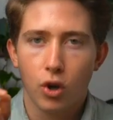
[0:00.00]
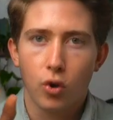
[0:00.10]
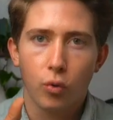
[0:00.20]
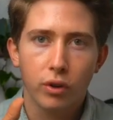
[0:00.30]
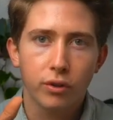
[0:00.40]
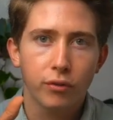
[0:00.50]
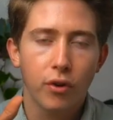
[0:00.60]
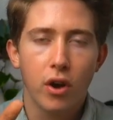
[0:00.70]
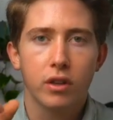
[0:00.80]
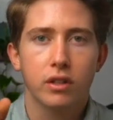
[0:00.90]
When you
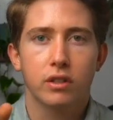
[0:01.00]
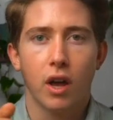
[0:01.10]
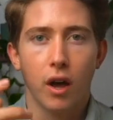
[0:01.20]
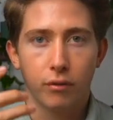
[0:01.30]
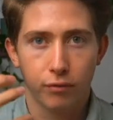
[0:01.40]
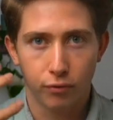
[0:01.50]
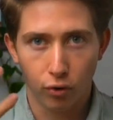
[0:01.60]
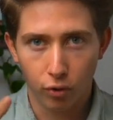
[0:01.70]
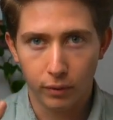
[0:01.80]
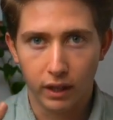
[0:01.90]
first start
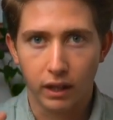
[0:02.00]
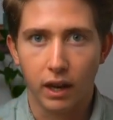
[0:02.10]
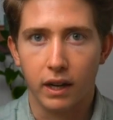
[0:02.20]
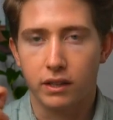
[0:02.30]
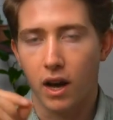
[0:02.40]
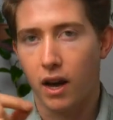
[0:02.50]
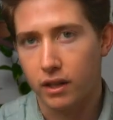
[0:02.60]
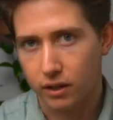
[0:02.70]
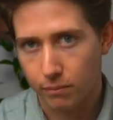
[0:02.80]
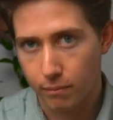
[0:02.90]
forming a task
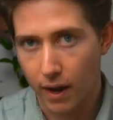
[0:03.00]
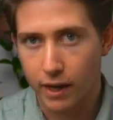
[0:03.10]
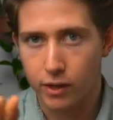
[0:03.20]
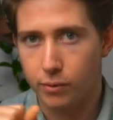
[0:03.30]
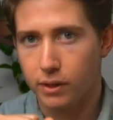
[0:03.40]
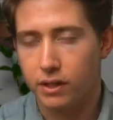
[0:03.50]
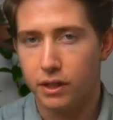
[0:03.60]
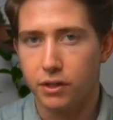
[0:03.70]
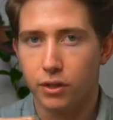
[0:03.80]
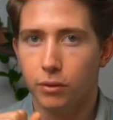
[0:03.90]
management
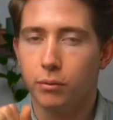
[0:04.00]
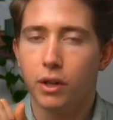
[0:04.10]
system,